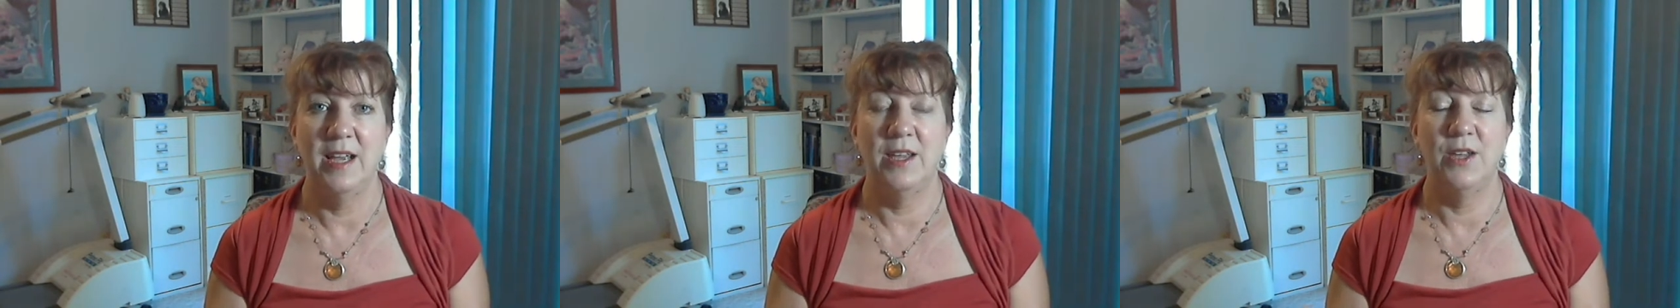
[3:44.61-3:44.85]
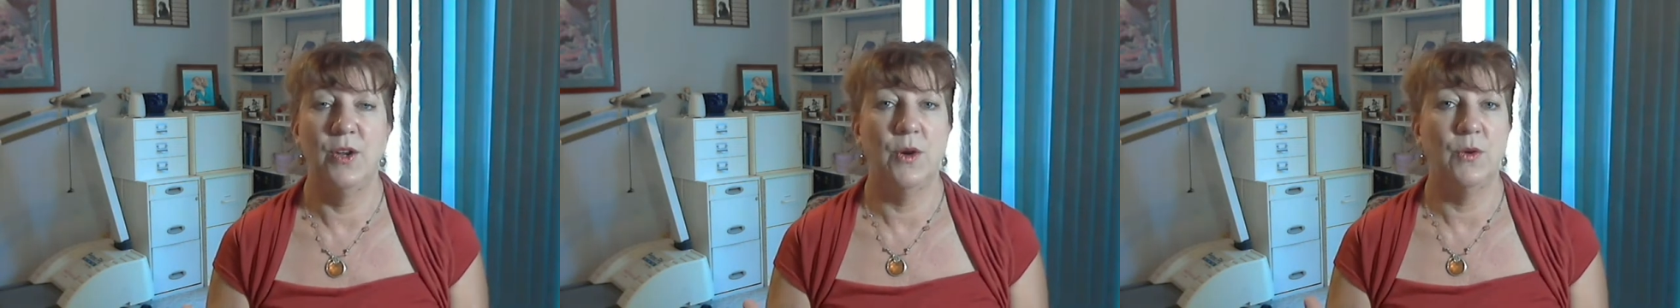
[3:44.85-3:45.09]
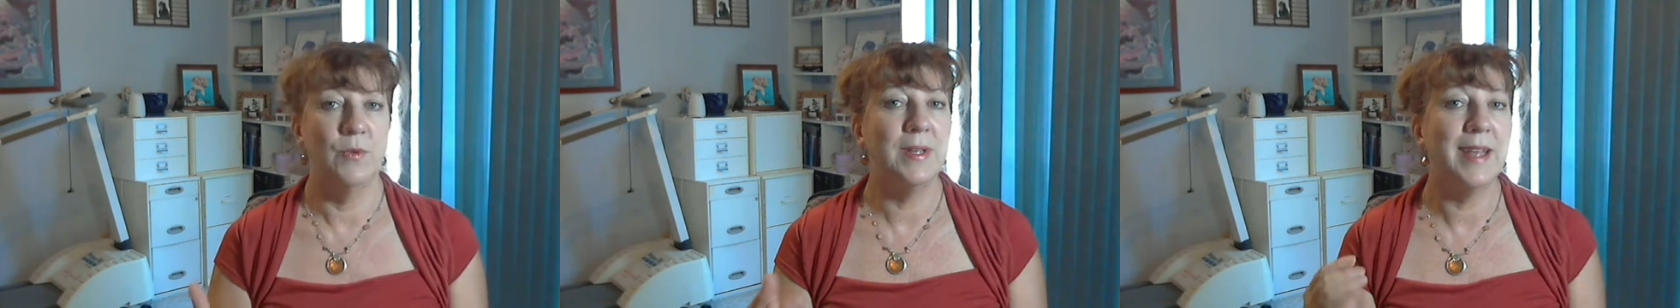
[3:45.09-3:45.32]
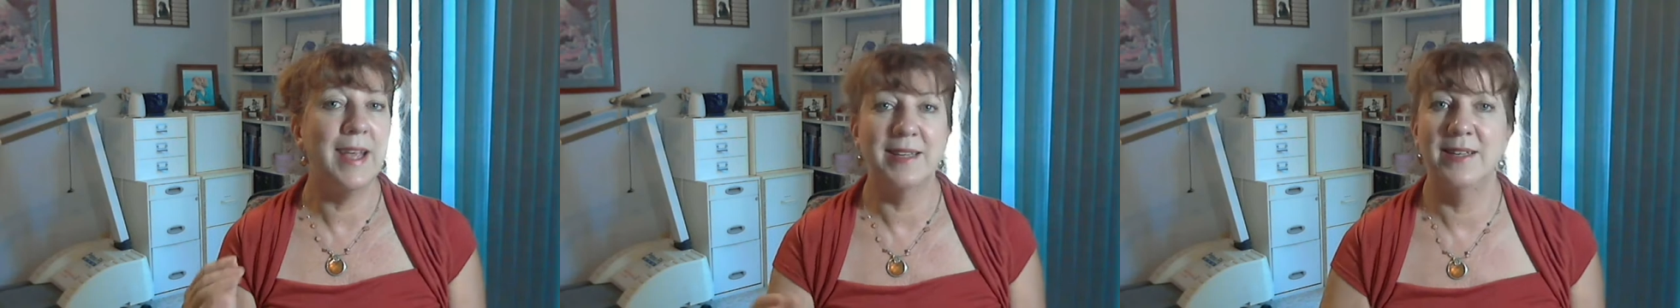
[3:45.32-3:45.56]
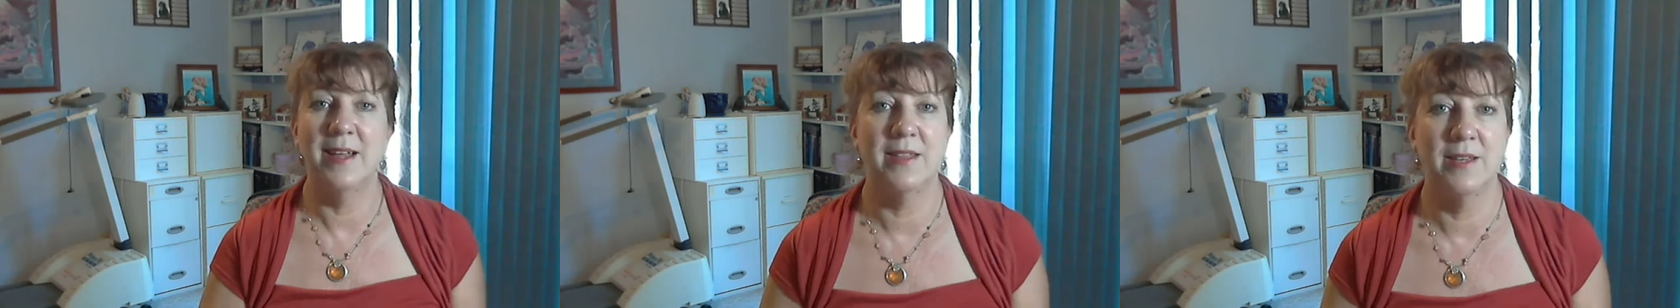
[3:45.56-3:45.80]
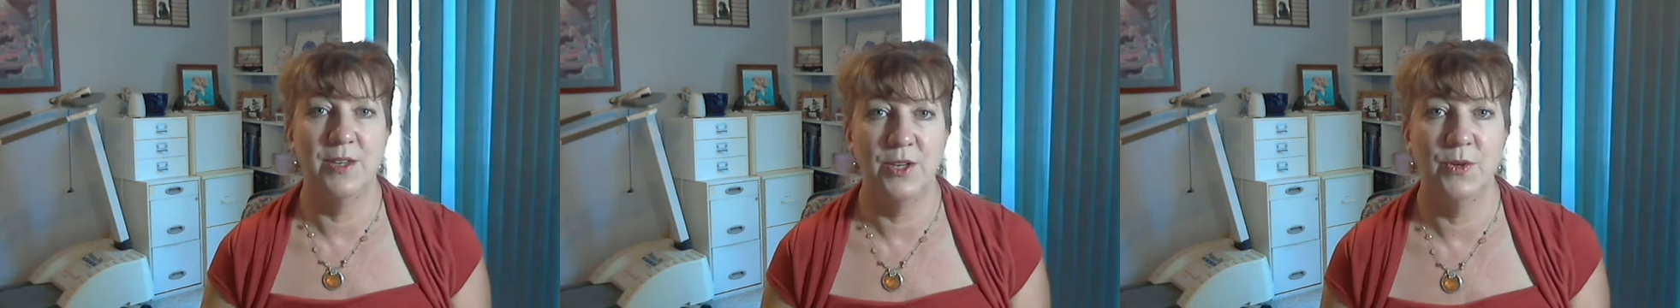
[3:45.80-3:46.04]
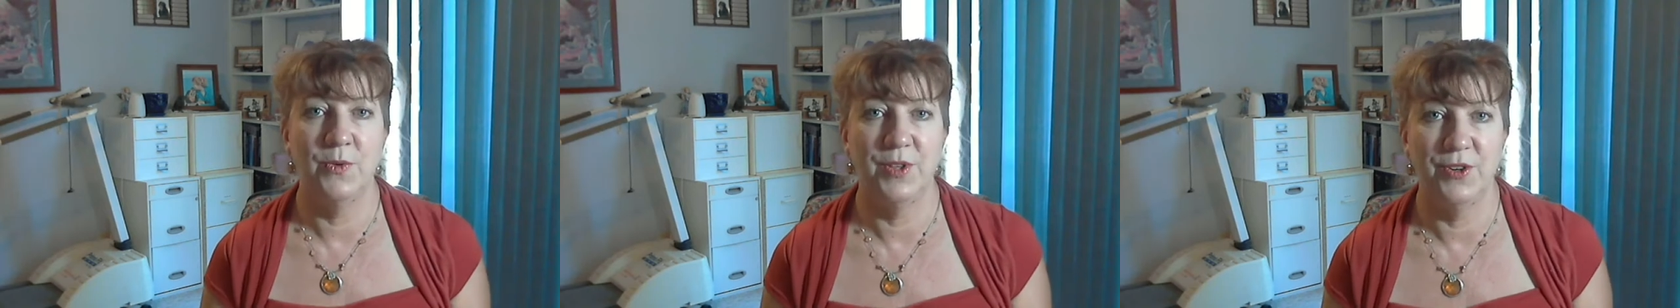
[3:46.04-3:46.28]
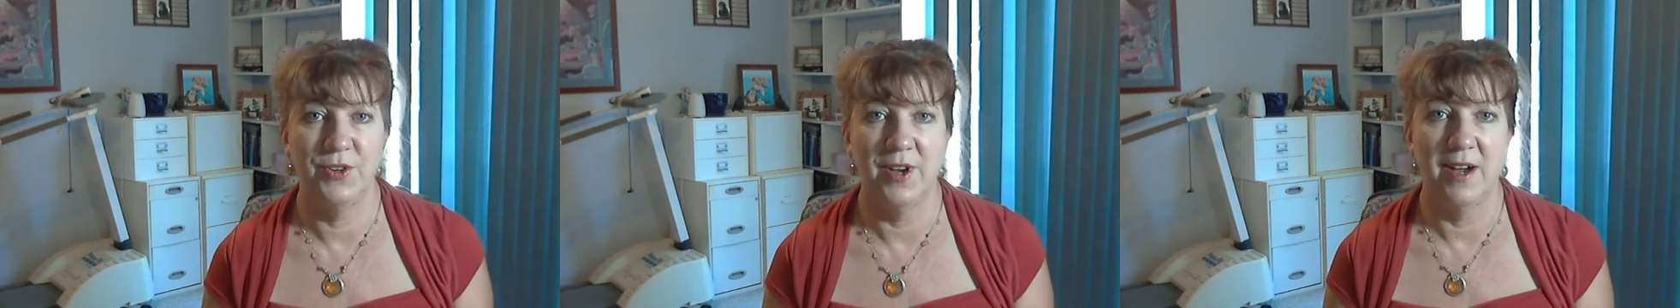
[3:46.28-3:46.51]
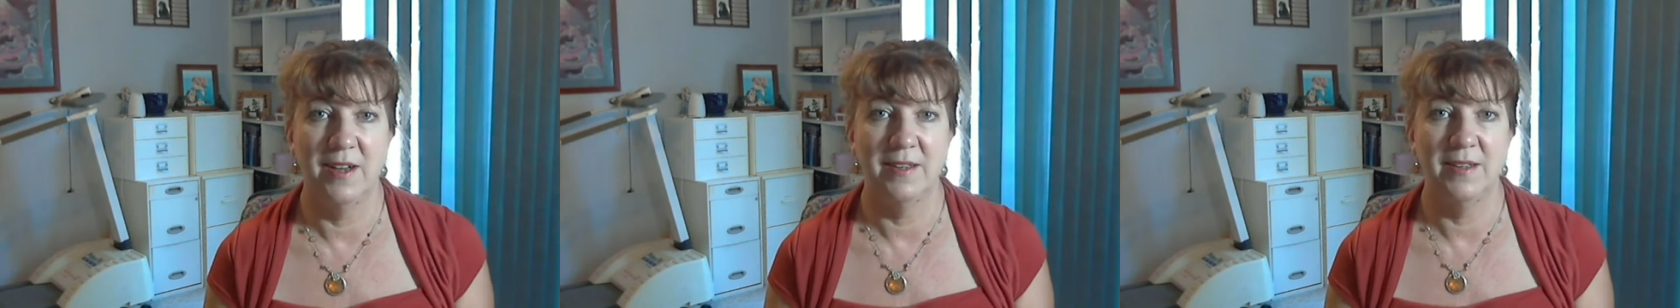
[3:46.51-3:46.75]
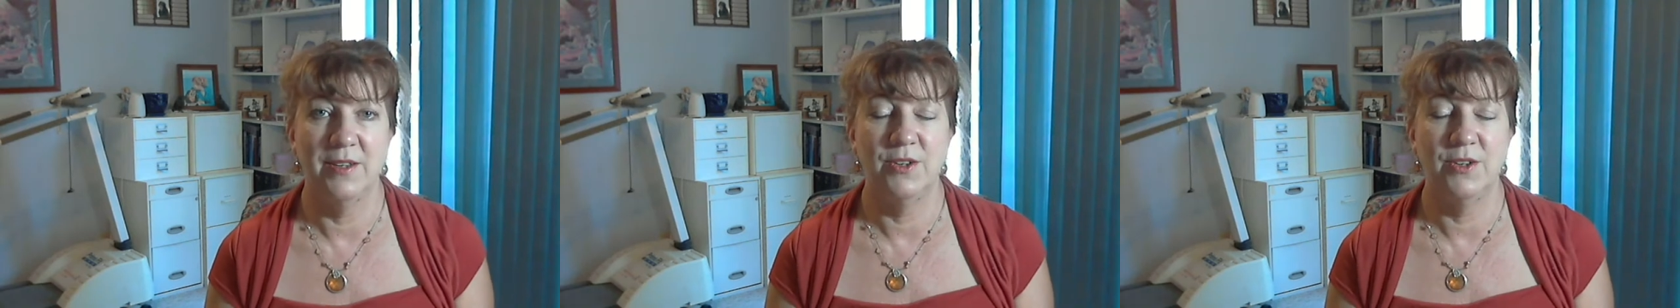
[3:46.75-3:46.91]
You know, it really has nothing to do with your dog.